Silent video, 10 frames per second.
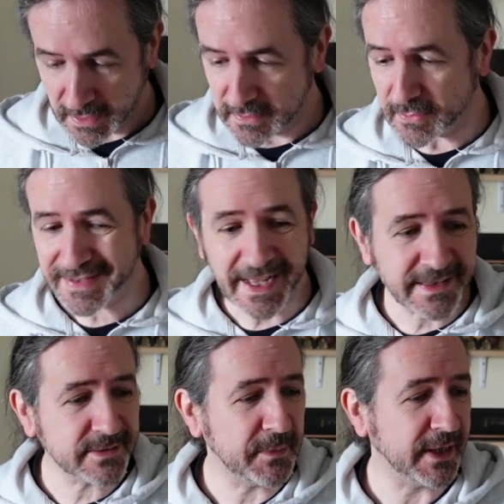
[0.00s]
So
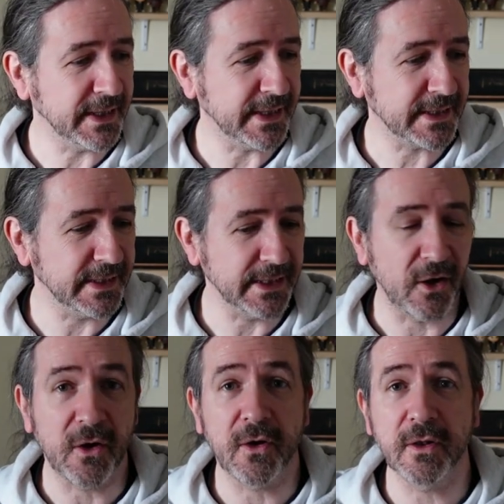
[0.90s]
that's my little
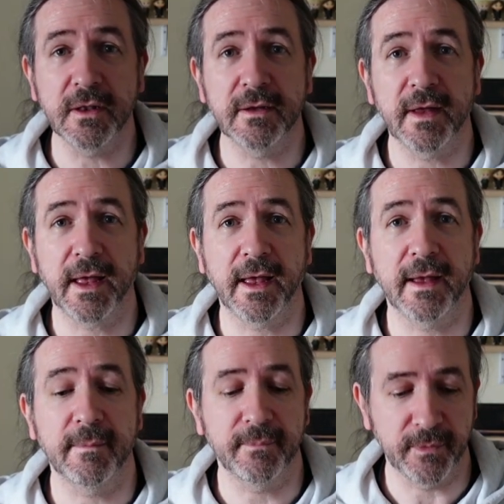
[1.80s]
haul.
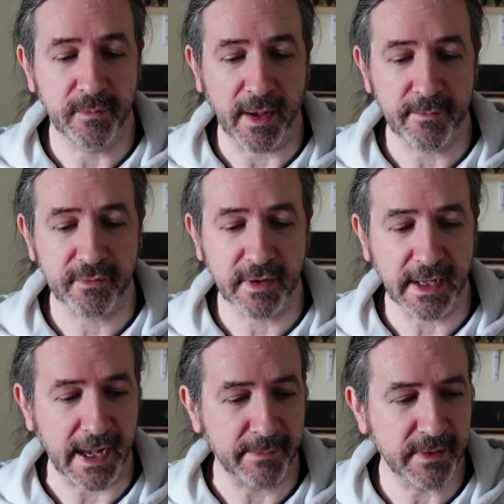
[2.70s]
I'm pretty
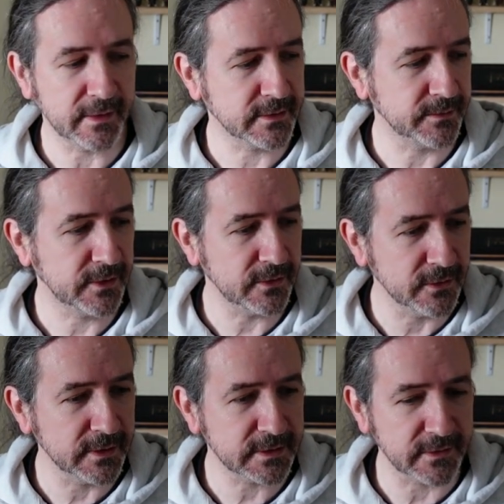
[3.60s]
happy. There's some
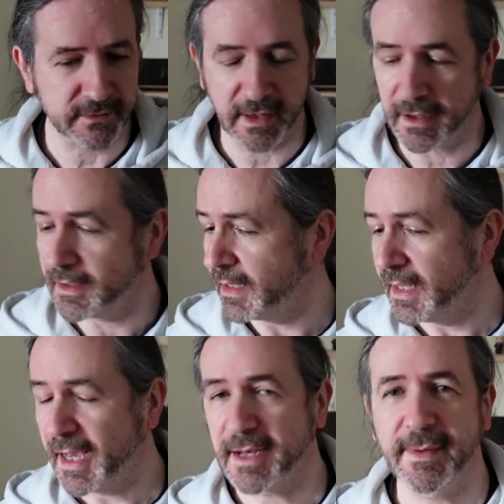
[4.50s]
cool stuff there.
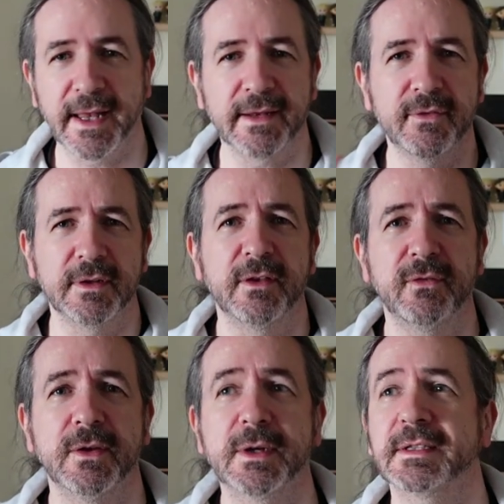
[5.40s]
I'm glad I've done this
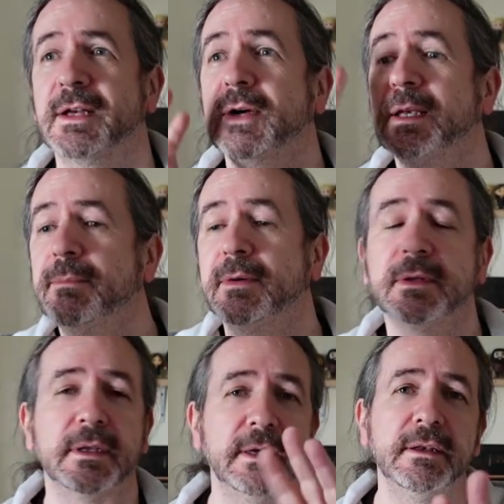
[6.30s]
video because now I can
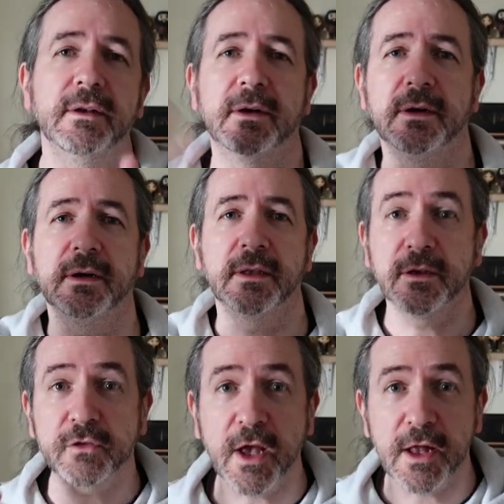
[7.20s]
put it on
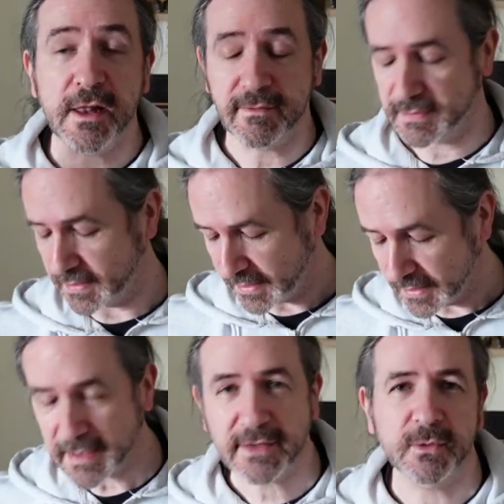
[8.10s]
shelves.
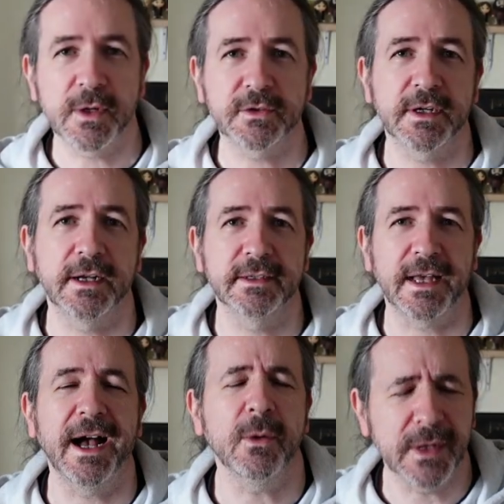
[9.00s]
Thanks for watching, guys.
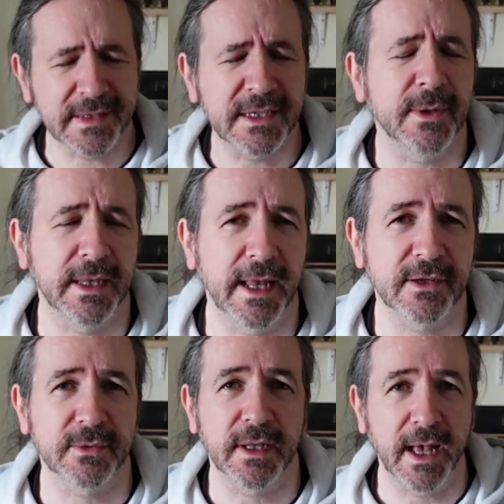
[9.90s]
I will see you on the
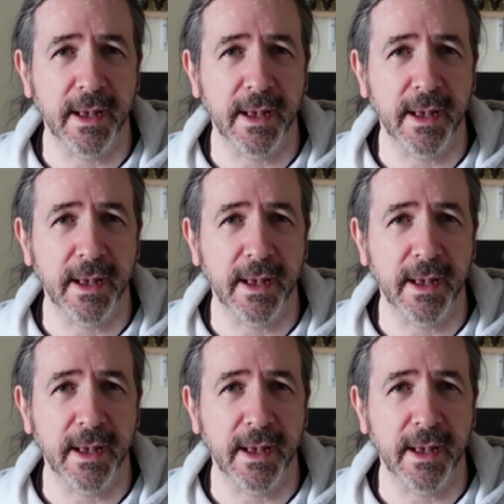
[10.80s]
next one.